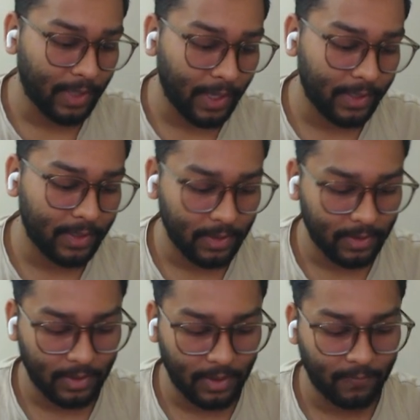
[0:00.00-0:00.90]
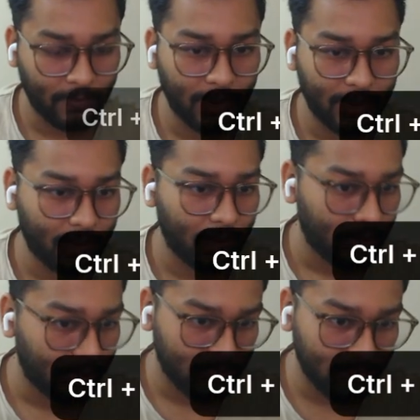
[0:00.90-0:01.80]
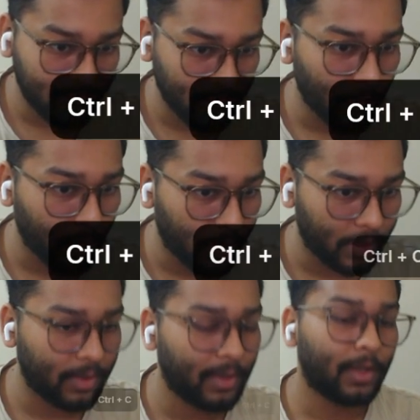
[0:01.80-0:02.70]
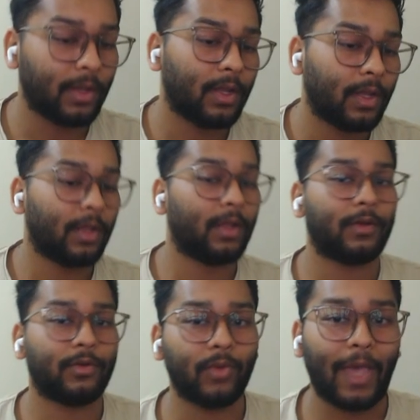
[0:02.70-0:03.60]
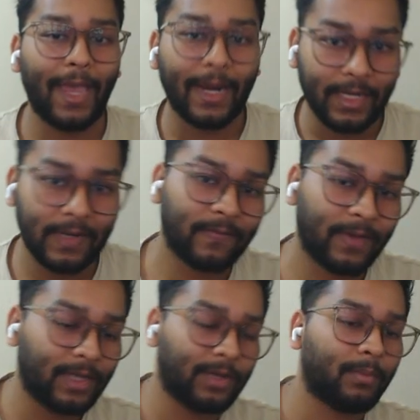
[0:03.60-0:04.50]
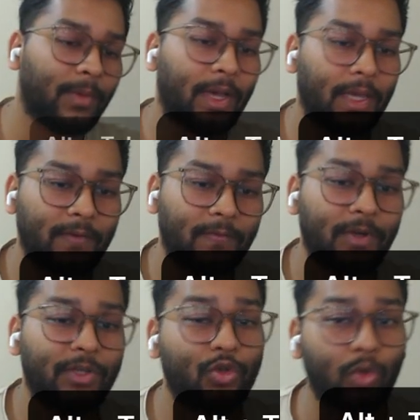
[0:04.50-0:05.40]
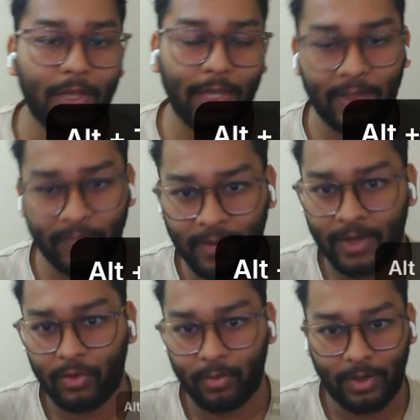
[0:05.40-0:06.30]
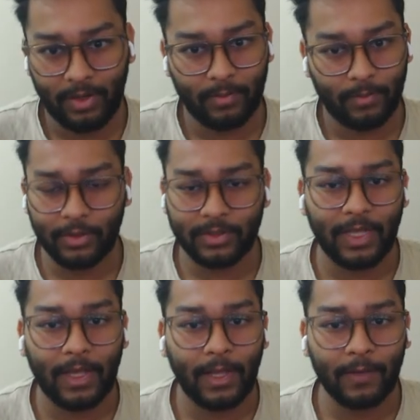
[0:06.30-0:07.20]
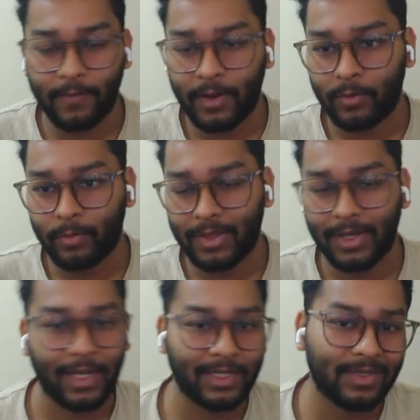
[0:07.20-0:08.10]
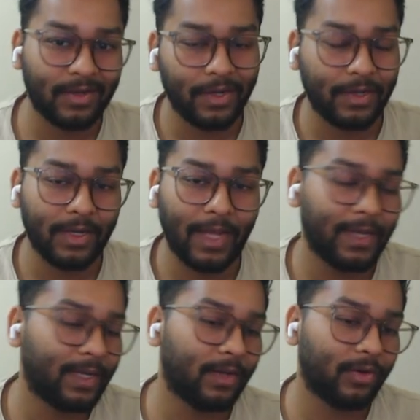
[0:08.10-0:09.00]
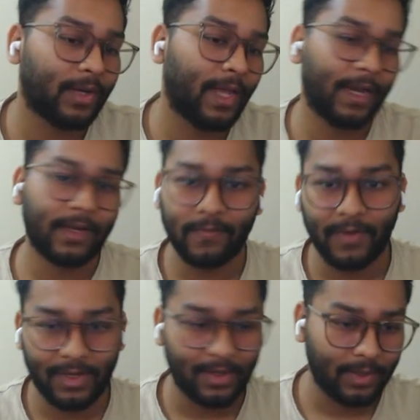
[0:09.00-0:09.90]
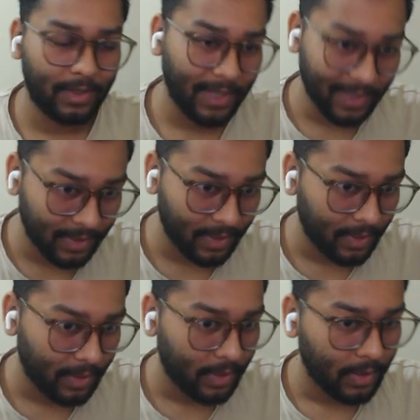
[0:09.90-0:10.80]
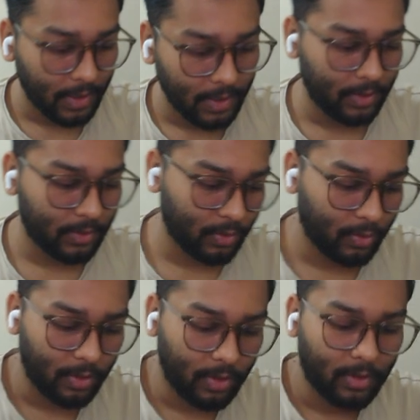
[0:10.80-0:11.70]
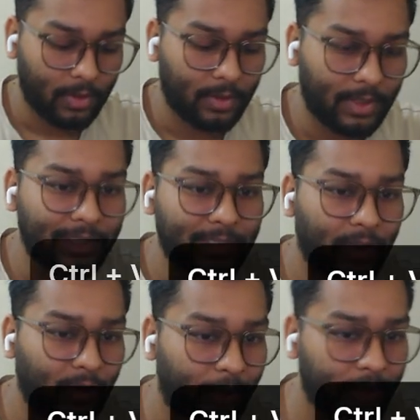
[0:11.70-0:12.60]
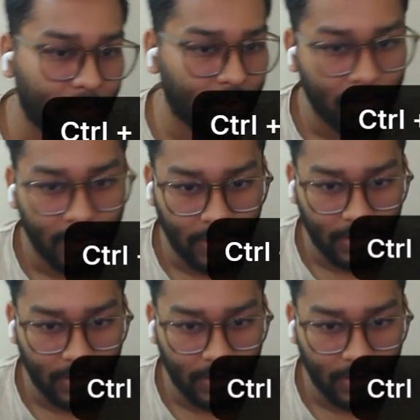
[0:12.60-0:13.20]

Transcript: my guide that I have created. This is the command to activate my virtual environment, because the environment that I just created, I did not activate it yet. So this is the command